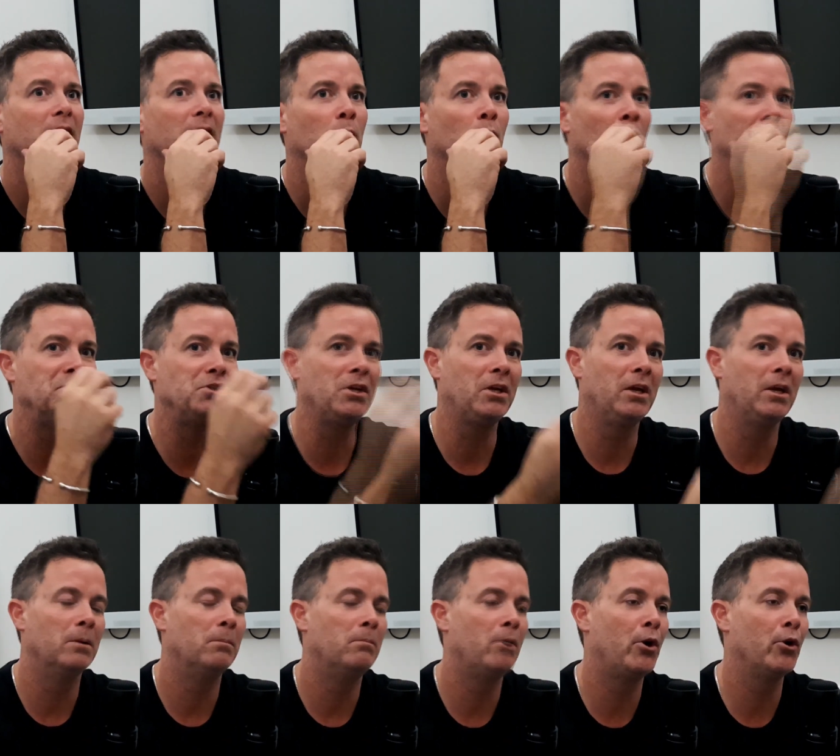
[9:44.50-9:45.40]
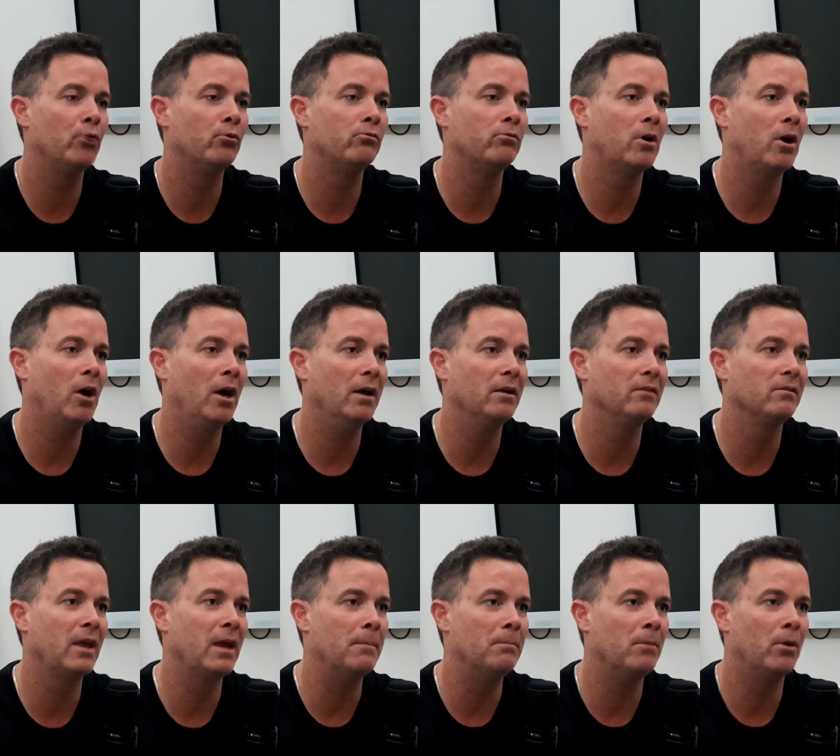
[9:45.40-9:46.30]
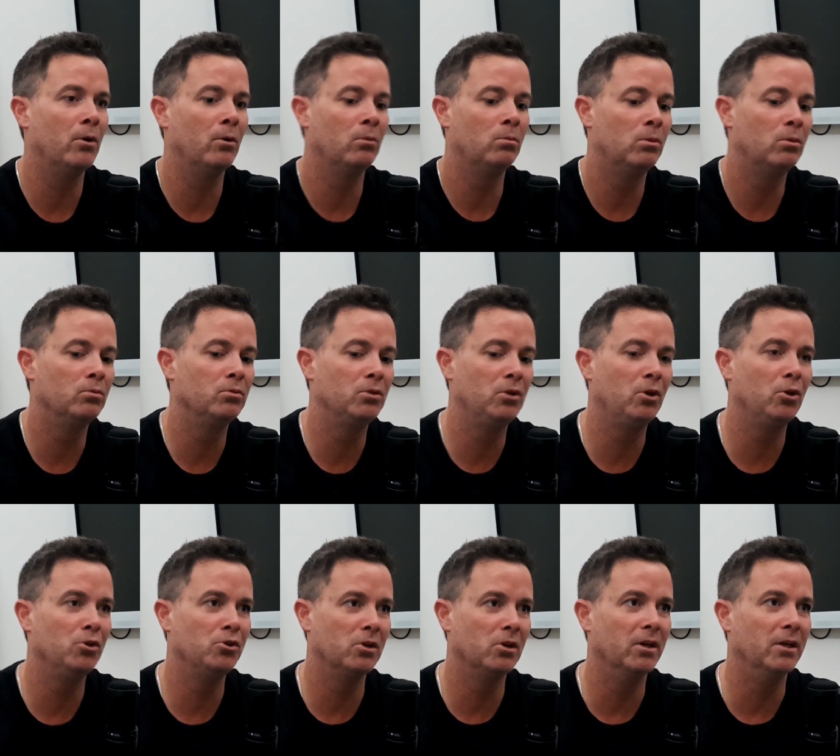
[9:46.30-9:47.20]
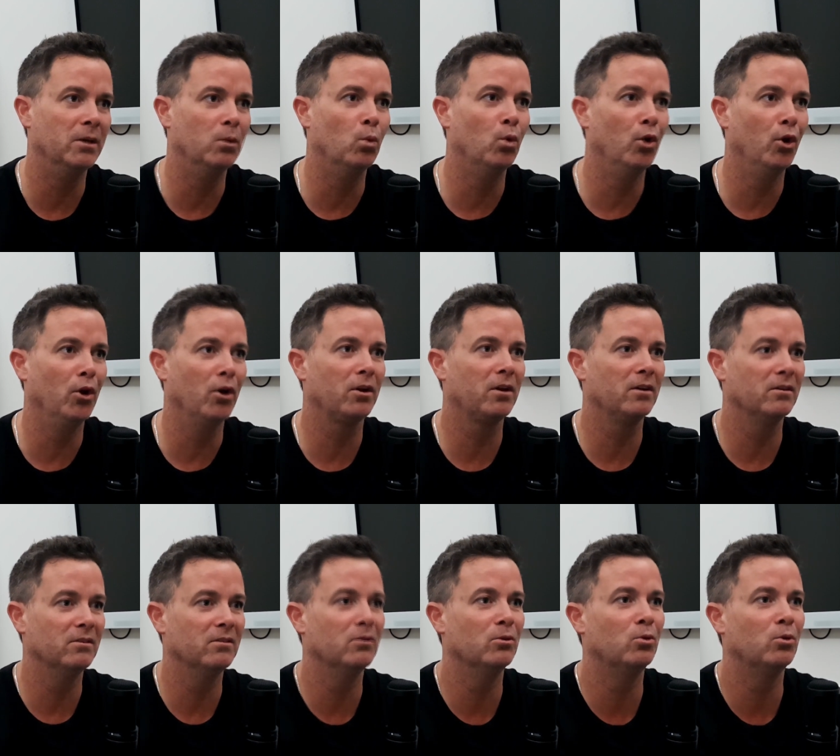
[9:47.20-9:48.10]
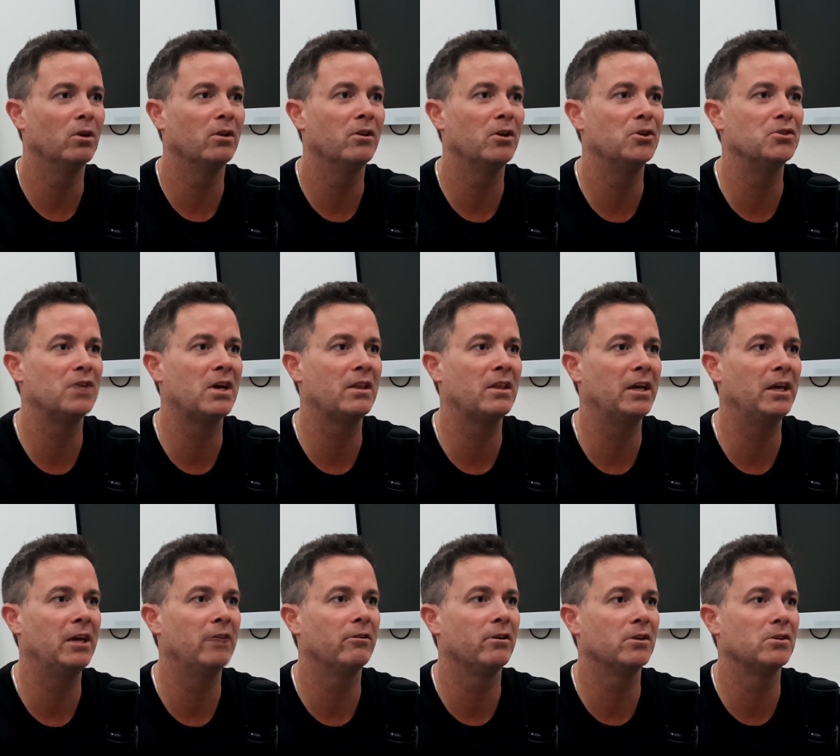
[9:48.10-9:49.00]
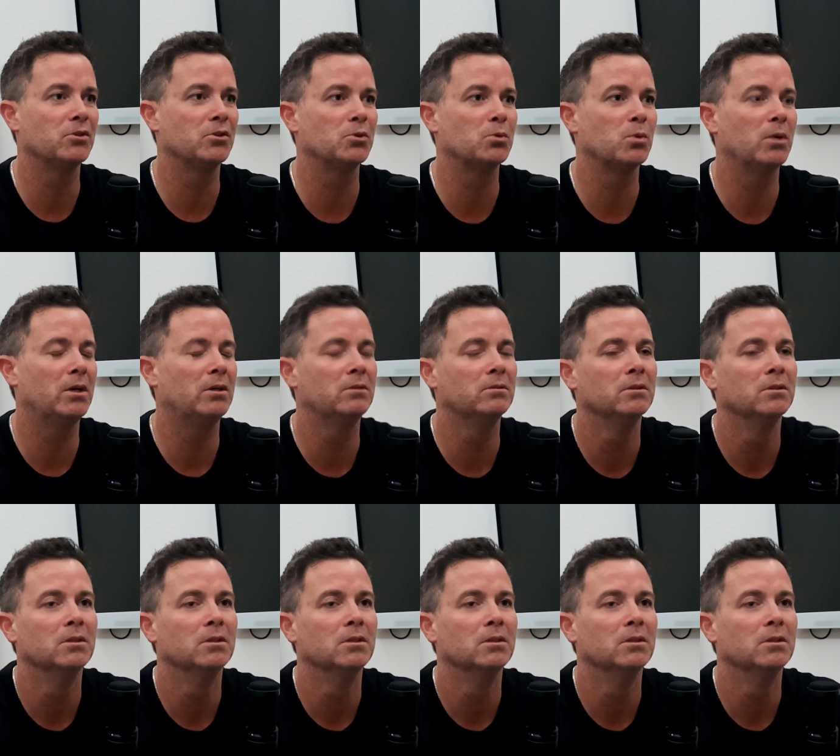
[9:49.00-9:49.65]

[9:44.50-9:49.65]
And once you get a model right, that model will usually work in all of those other areas as well.